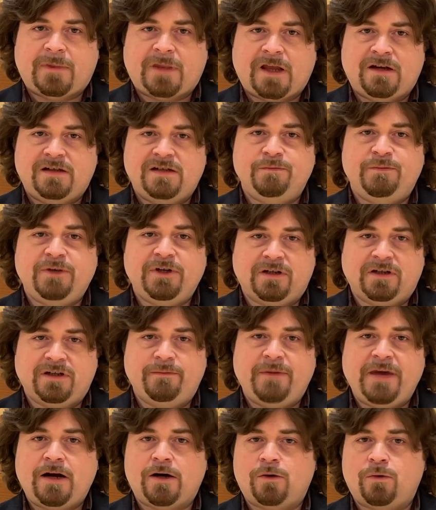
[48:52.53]
To build a
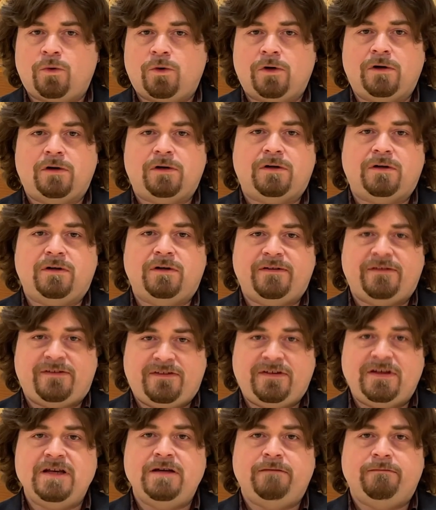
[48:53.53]
better world
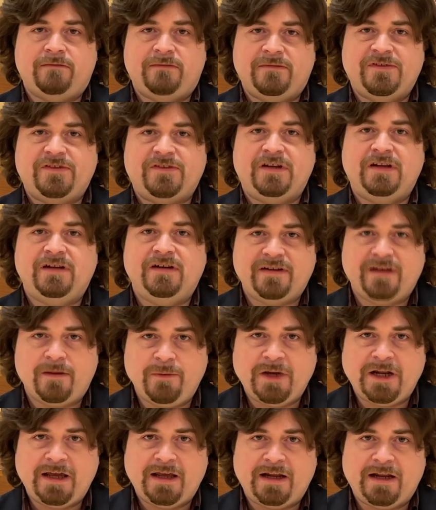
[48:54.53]
seems
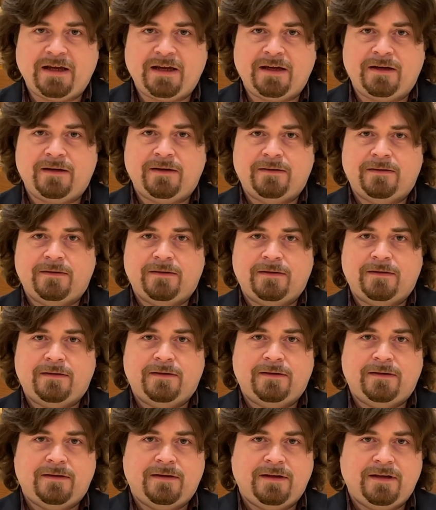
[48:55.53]
intimidating.
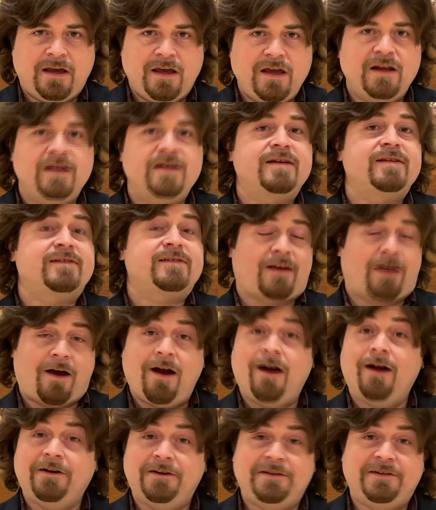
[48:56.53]
It is
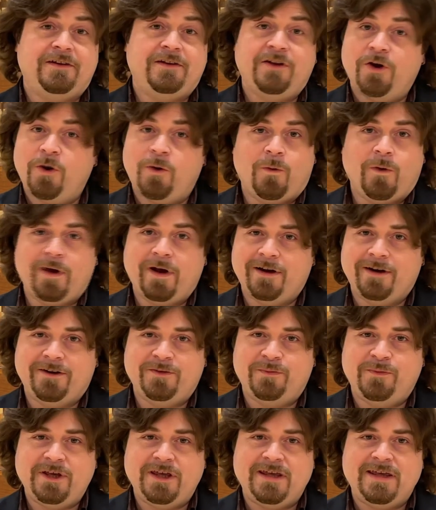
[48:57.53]
hard to know where to
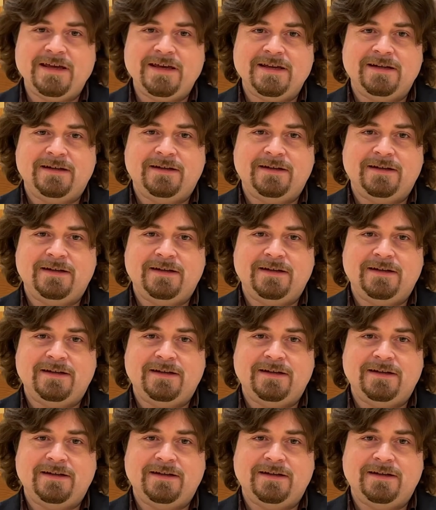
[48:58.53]
begin.